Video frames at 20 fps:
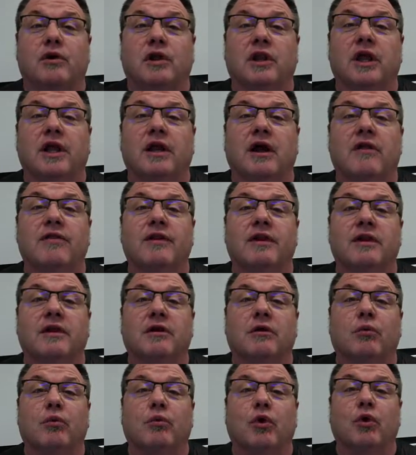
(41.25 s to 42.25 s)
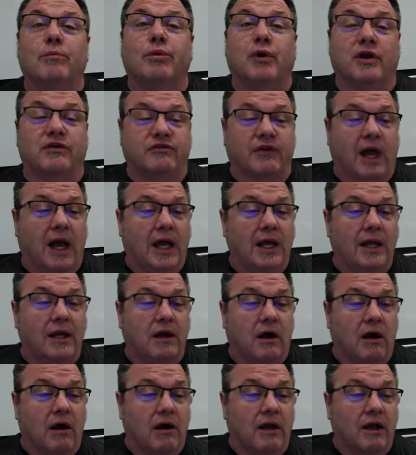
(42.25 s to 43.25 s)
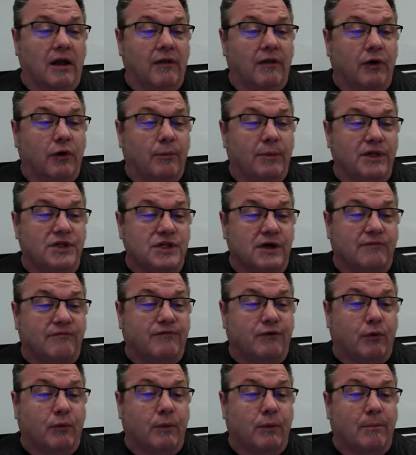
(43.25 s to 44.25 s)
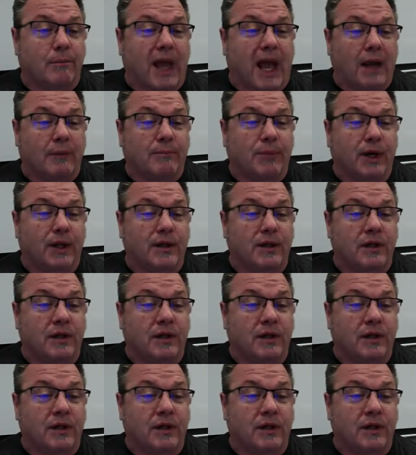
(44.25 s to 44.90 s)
click on the little WordPress icon and there will be some form of back button.